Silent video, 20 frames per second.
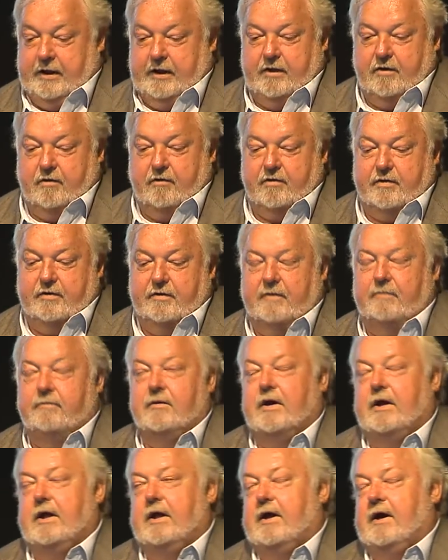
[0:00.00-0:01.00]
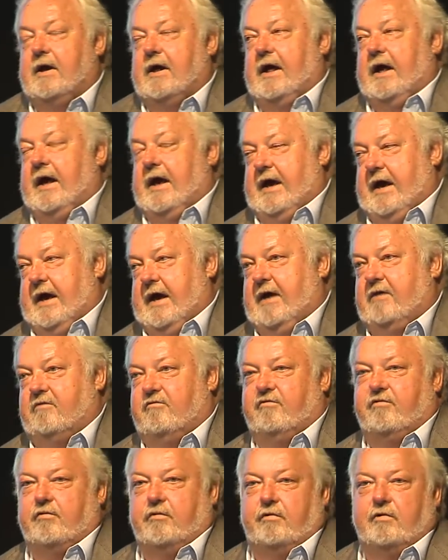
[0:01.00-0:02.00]
on a
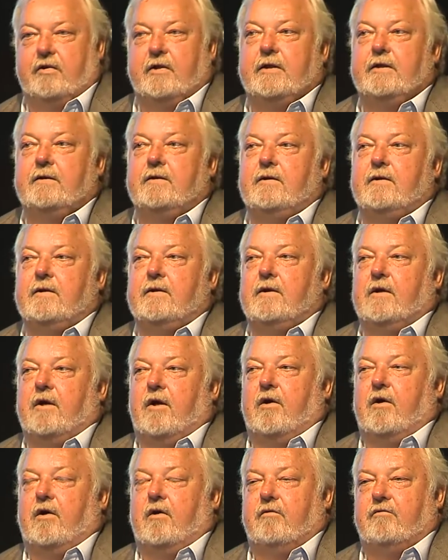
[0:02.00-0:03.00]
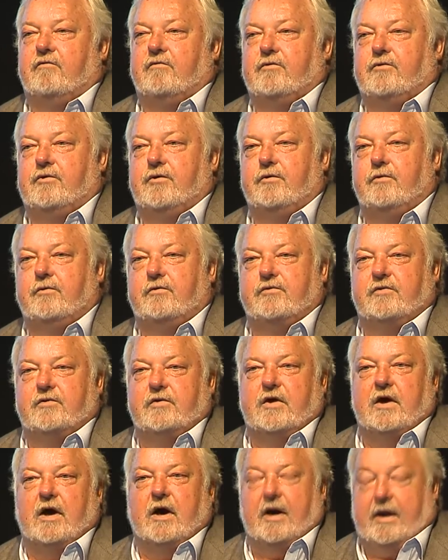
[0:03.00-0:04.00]
handful of tools
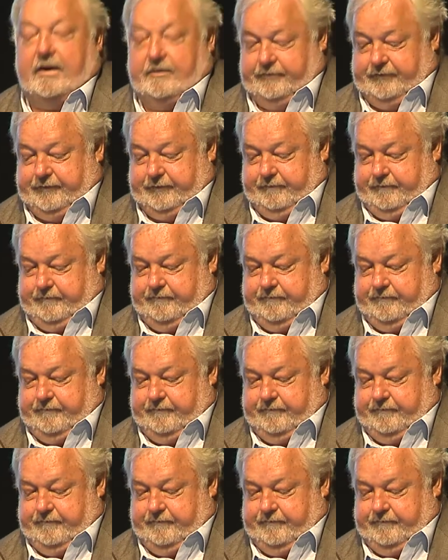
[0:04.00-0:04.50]
and guides.